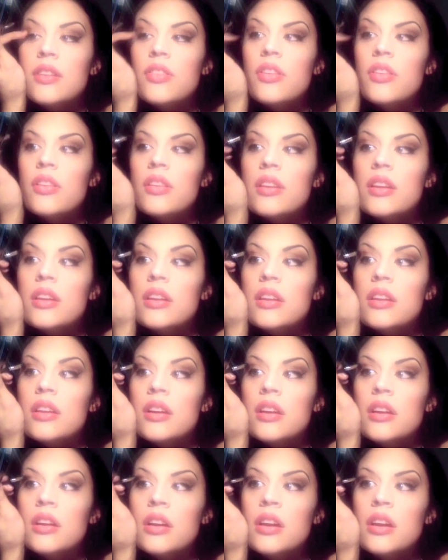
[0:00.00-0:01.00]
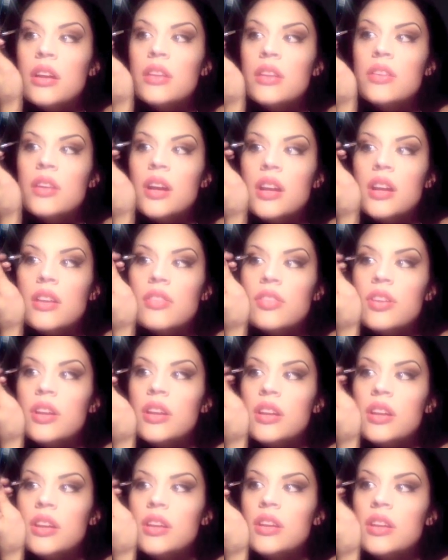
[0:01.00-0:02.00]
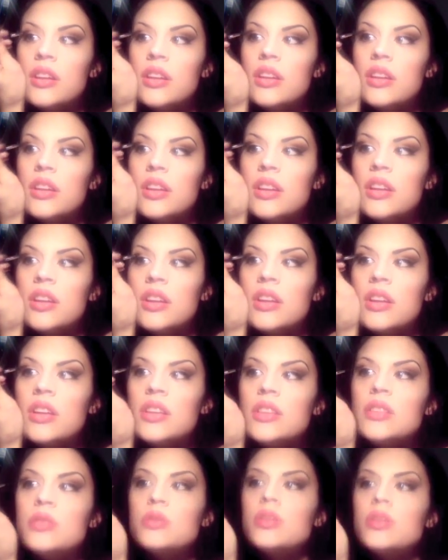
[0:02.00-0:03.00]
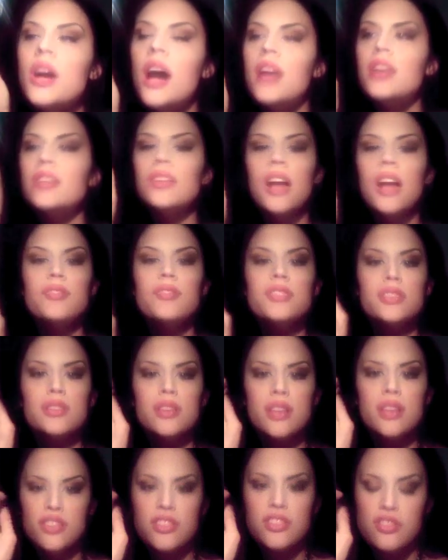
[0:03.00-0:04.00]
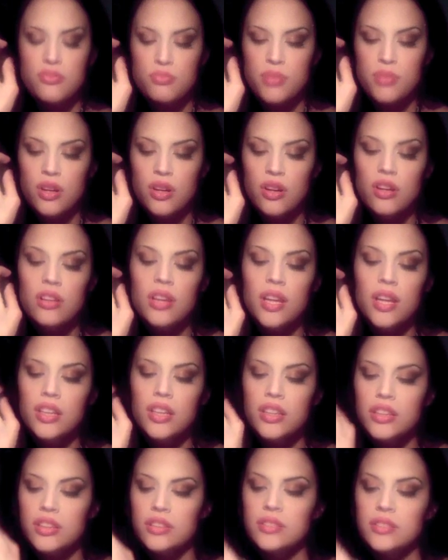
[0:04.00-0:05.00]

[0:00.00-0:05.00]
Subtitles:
the lid, you kind of have to look at the mirror like